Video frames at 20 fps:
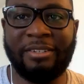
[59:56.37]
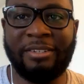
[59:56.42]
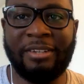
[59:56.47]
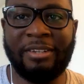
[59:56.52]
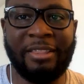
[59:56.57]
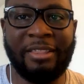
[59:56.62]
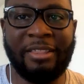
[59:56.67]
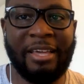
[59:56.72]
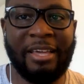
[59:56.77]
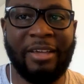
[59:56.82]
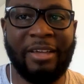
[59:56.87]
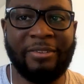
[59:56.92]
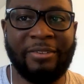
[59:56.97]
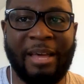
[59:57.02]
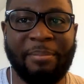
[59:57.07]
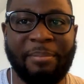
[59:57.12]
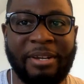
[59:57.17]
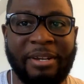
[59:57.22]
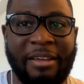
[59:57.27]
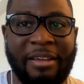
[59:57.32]
happened after
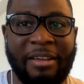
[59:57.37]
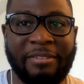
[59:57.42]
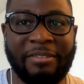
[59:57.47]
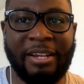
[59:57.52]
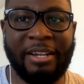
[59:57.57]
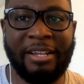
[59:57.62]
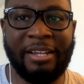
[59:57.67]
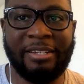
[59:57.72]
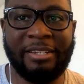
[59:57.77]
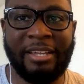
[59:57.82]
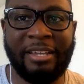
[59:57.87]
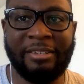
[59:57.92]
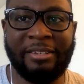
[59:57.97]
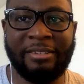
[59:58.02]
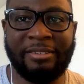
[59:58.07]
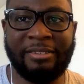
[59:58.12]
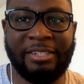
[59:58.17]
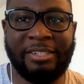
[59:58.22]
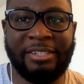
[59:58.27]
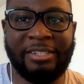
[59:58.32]
that. Did she say
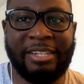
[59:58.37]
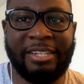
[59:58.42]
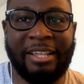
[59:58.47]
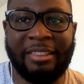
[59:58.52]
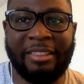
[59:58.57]
thank you?